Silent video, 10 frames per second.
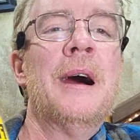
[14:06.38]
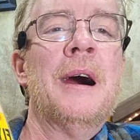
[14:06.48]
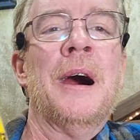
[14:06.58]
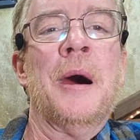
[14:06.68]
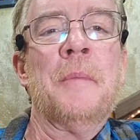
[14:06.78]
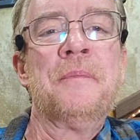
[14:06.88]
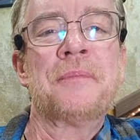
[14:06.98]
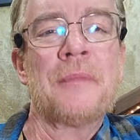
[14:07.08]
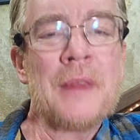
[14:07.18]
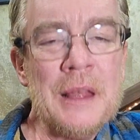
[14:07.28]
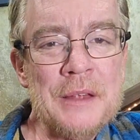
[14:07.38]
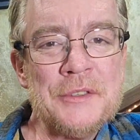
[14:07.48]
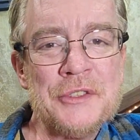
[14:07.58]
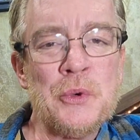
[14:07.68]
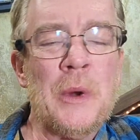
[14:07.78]

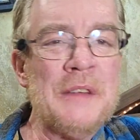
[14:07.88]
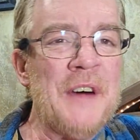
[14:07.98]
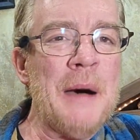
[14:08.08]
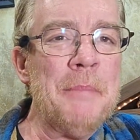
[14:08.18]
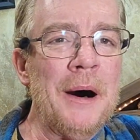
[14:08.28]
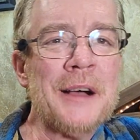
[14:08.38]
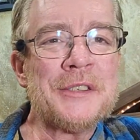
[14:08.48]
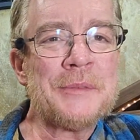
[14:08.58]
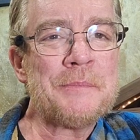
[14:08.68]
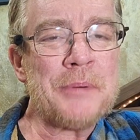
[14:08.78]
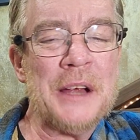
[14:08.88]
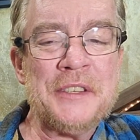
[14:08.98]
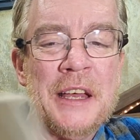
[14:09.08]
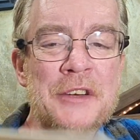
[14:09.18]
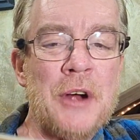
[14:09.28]
$25
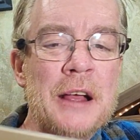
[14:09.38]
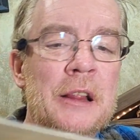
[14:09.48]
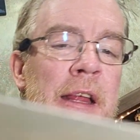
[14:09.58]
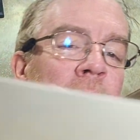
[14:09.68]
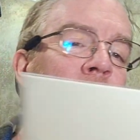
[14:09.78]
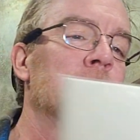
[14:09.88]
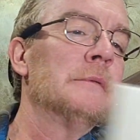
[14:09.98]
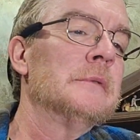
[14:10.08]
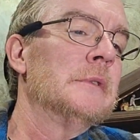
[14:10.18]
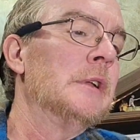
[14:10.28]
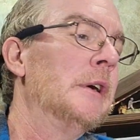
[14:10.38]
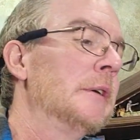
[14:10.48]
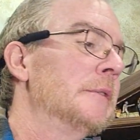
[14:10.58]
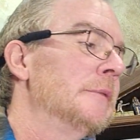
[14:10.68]
pressing and dry cleaning. Look,